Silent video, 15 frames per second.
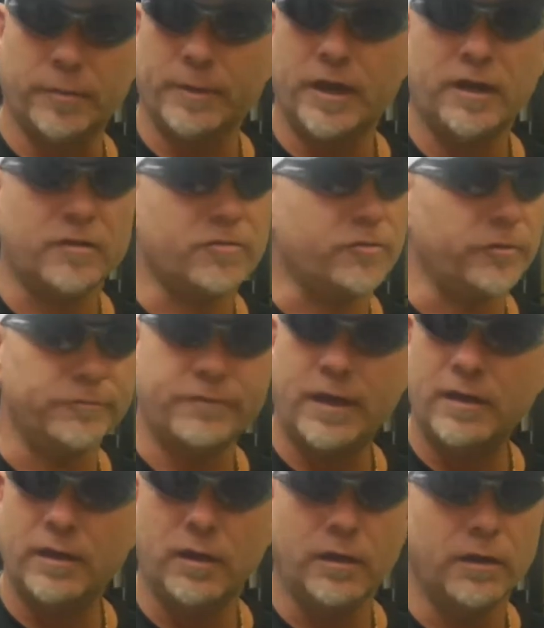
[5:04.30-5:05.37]
Box,
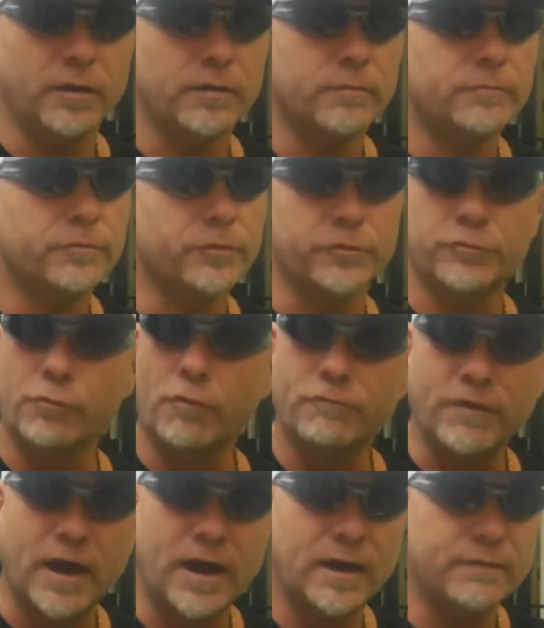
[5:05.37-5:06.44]

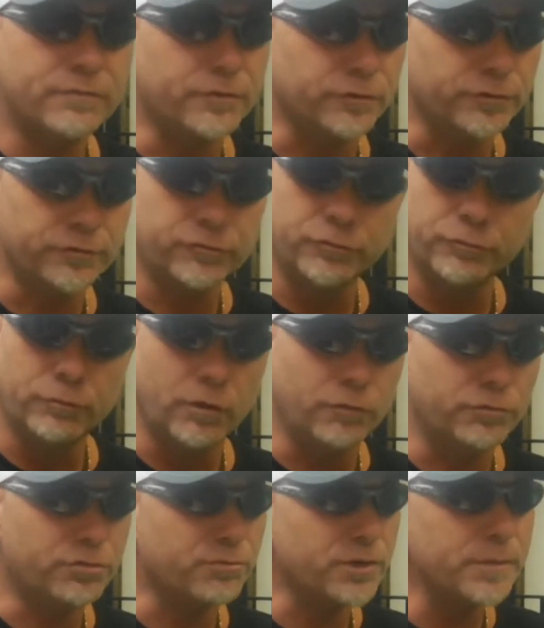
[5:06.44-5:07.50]
3205,
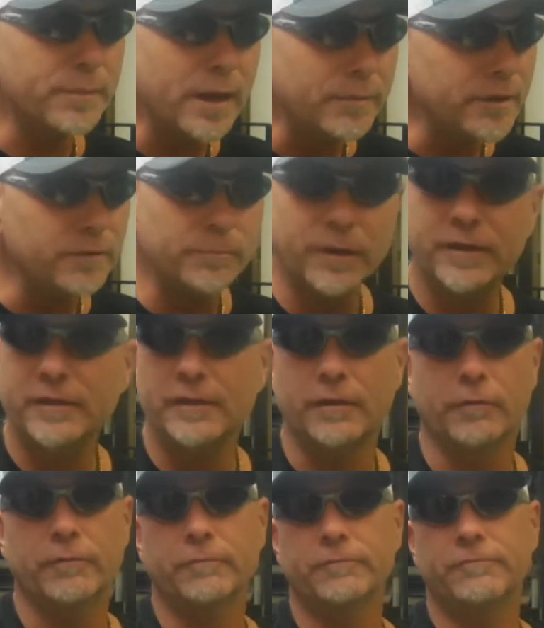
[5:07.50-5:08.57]
3203 maybe, it might,
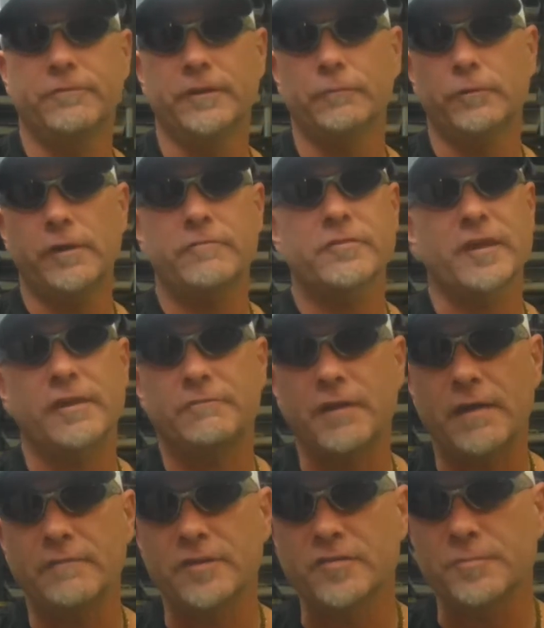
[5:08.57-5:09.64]
fit, whatever's got a
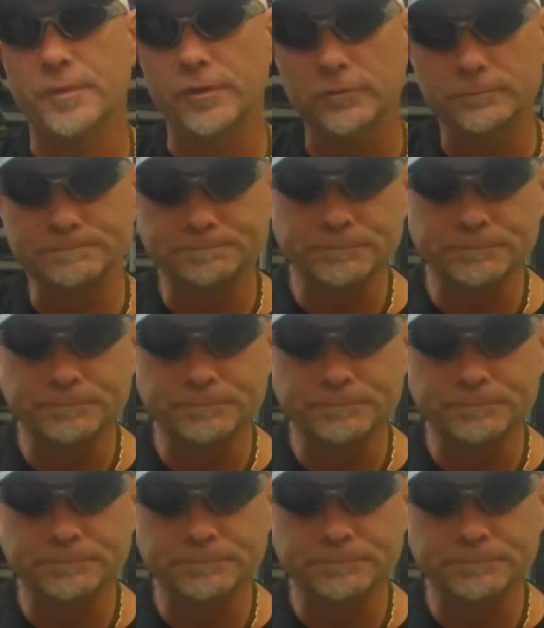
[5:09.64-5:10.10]
5/8 spindle.